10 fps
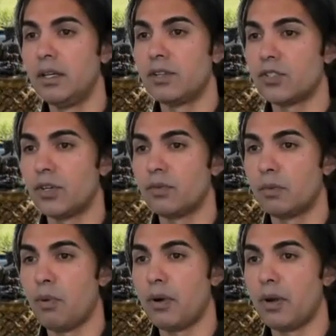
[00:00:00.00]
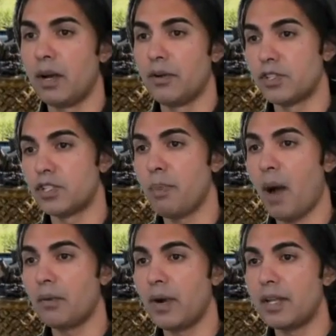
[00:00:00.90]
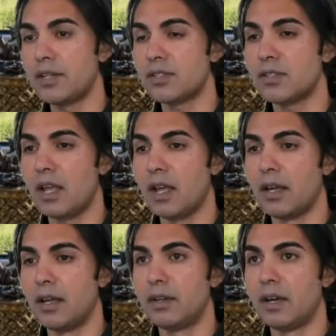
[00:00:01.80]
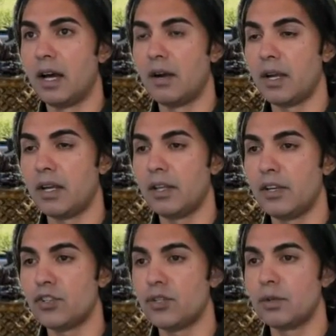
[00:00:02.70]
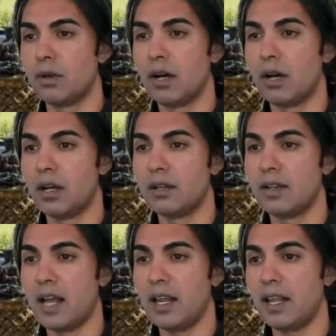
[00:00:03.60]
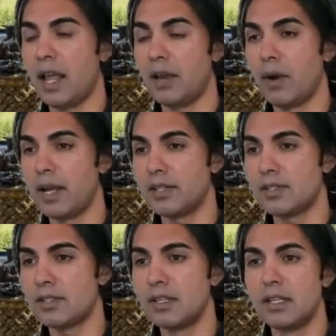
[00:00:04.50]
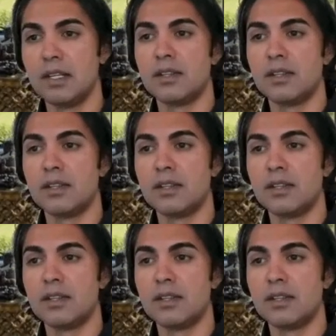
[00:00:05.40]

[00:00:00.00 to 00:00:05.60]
certain reporting under spot rates and regulation 988 rates.